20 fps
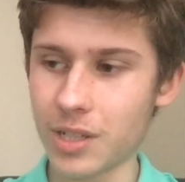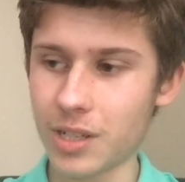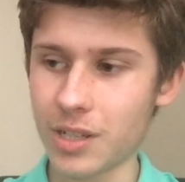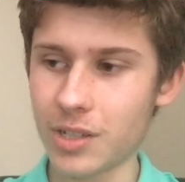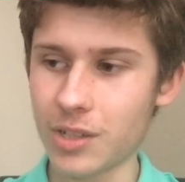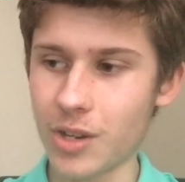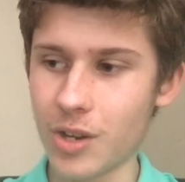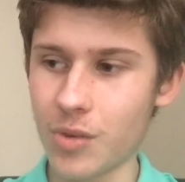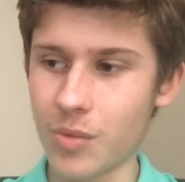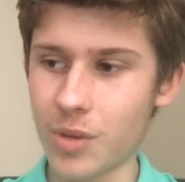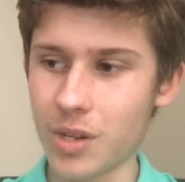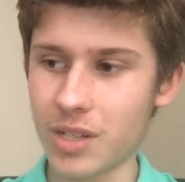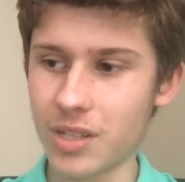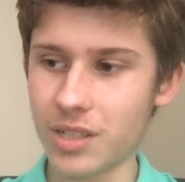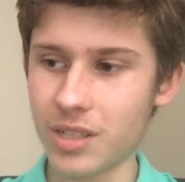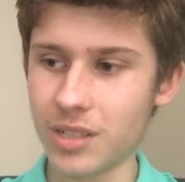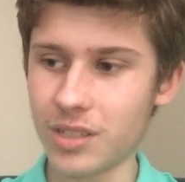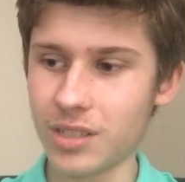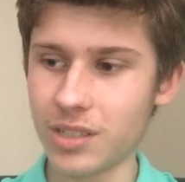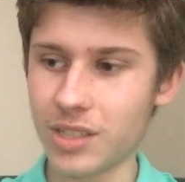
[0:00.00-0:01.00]
gonna know what it
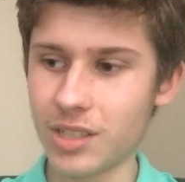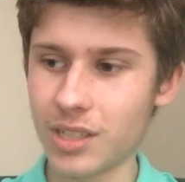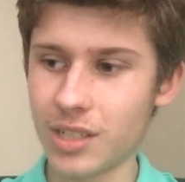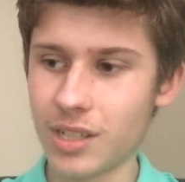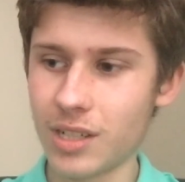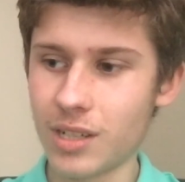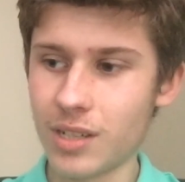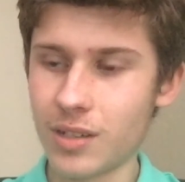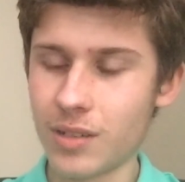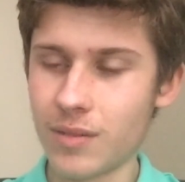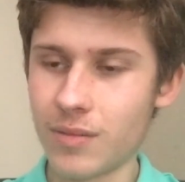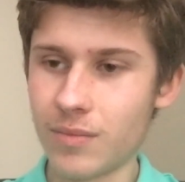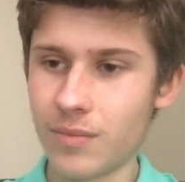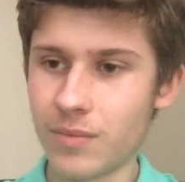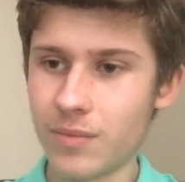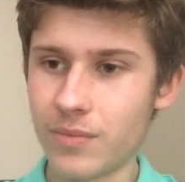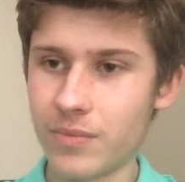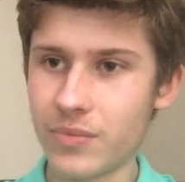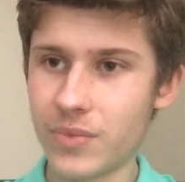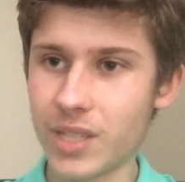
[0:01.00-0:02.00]
is.
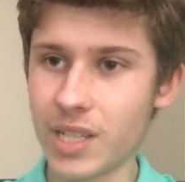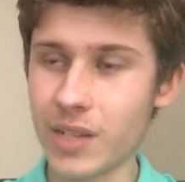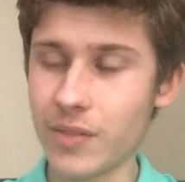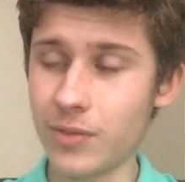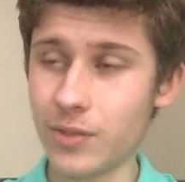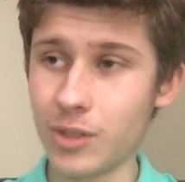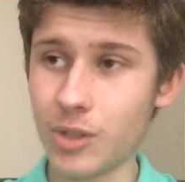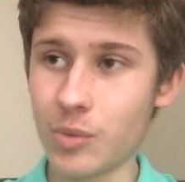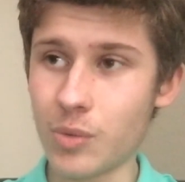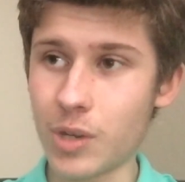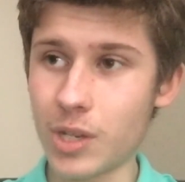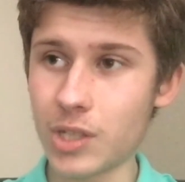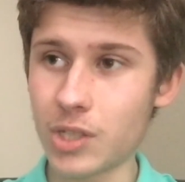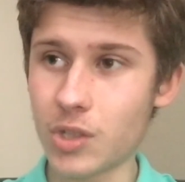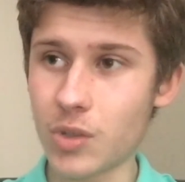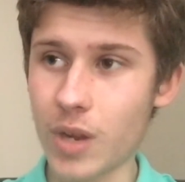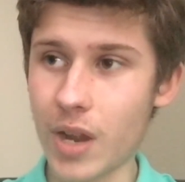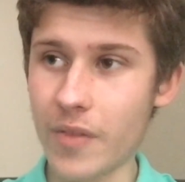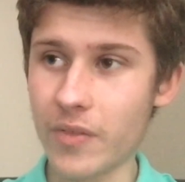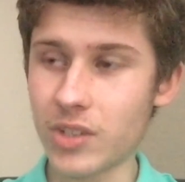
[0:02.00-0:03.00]
Even the ones
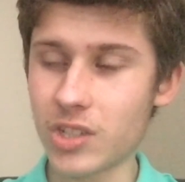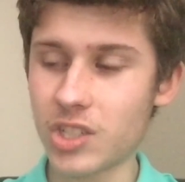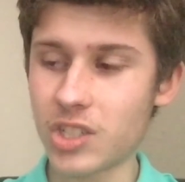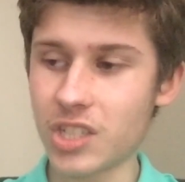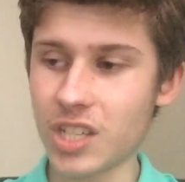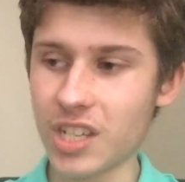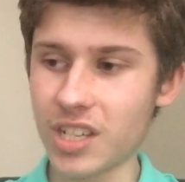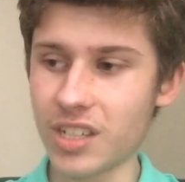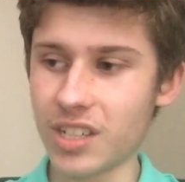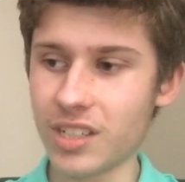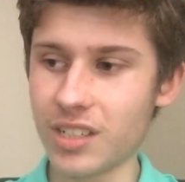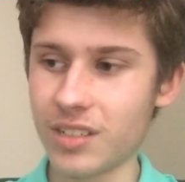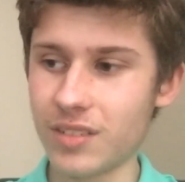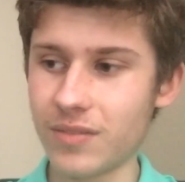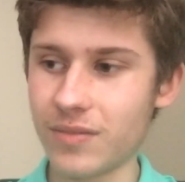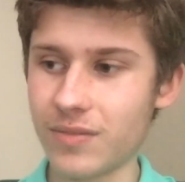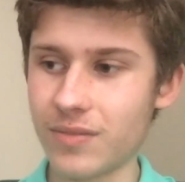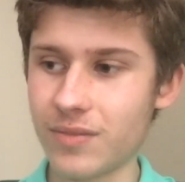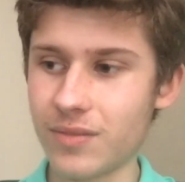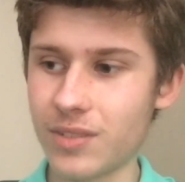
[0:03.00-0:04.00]
who haven't seen it
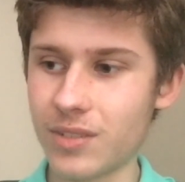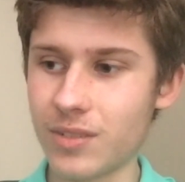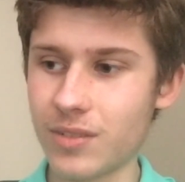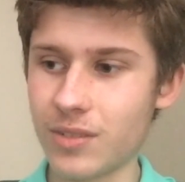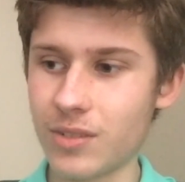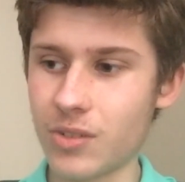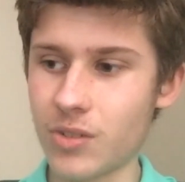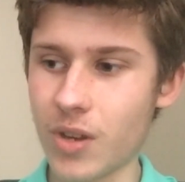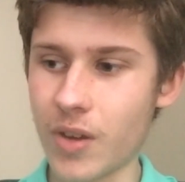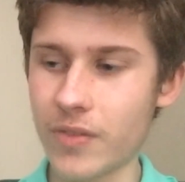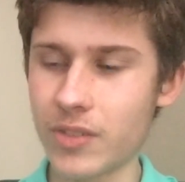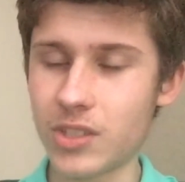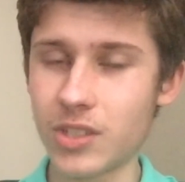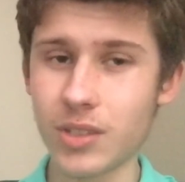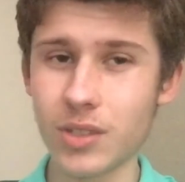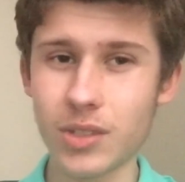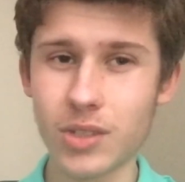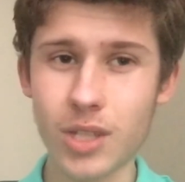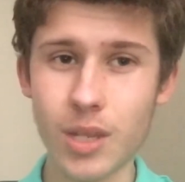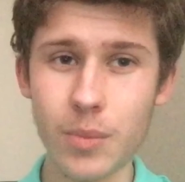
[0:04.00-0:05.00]
who haven't
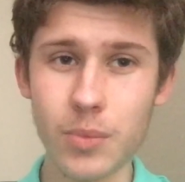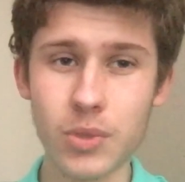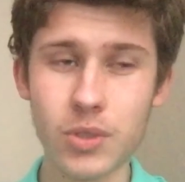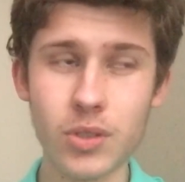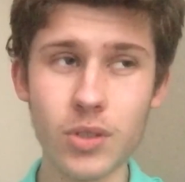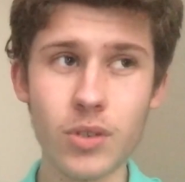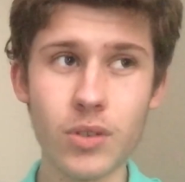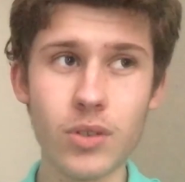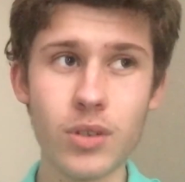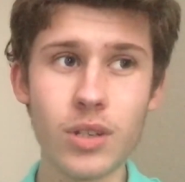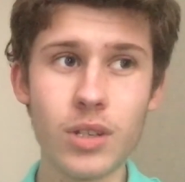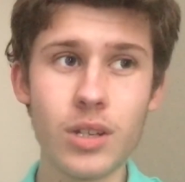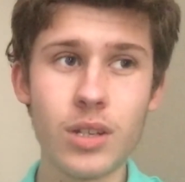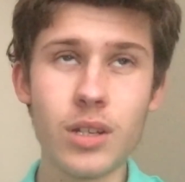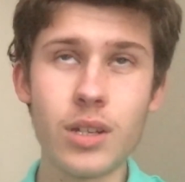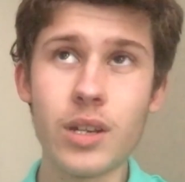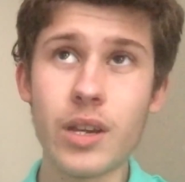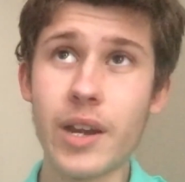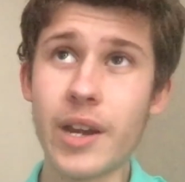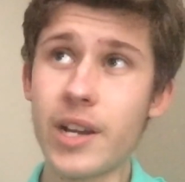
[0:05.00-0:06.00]
seen this episode.
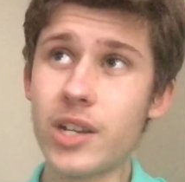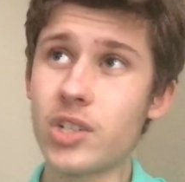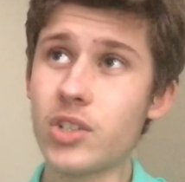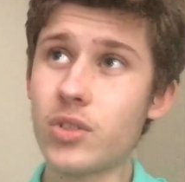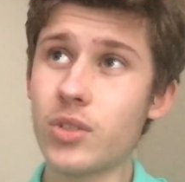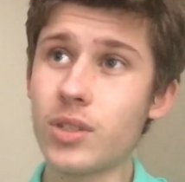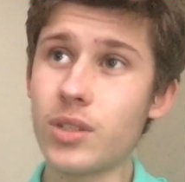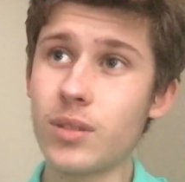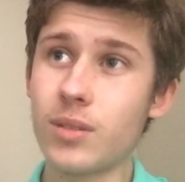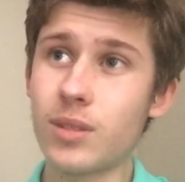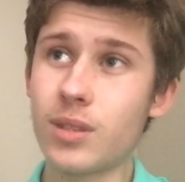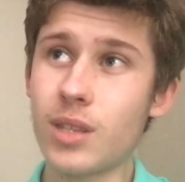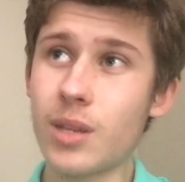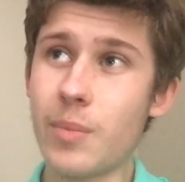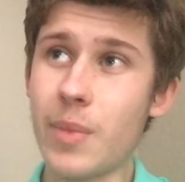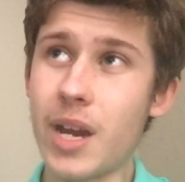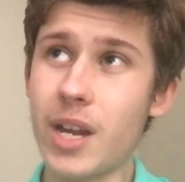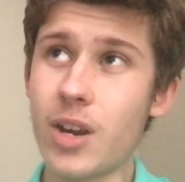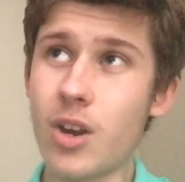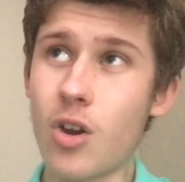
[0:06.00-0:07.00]
Actually, they
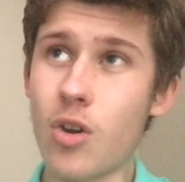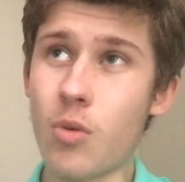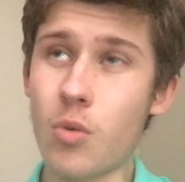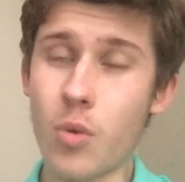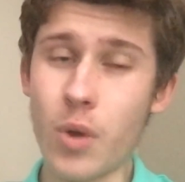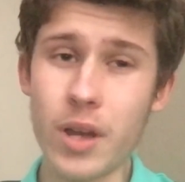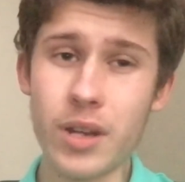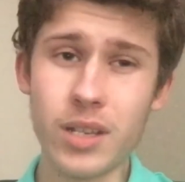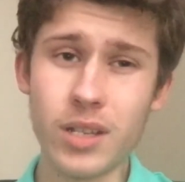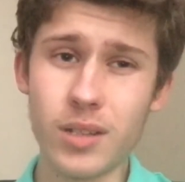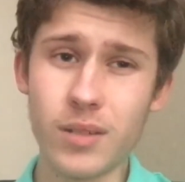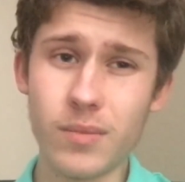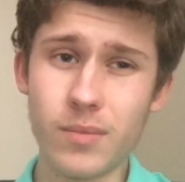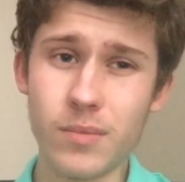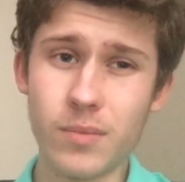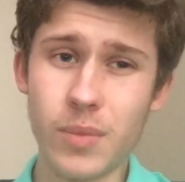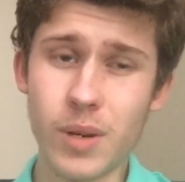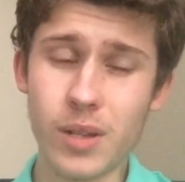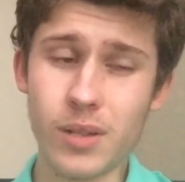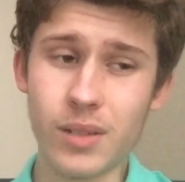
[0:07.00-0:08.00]
might already,
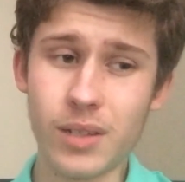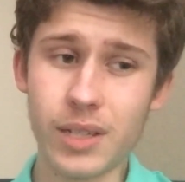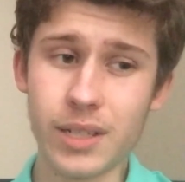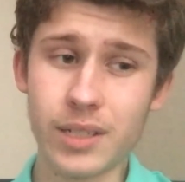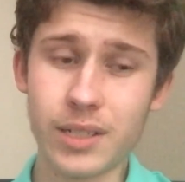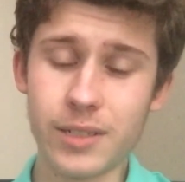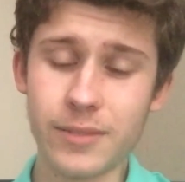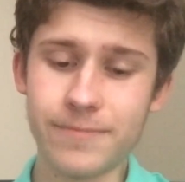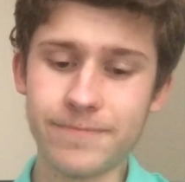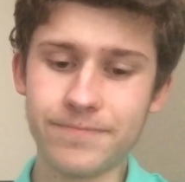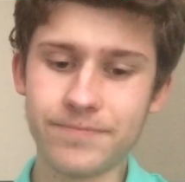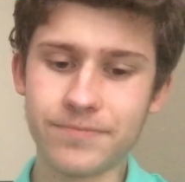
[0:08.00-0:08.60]
but like,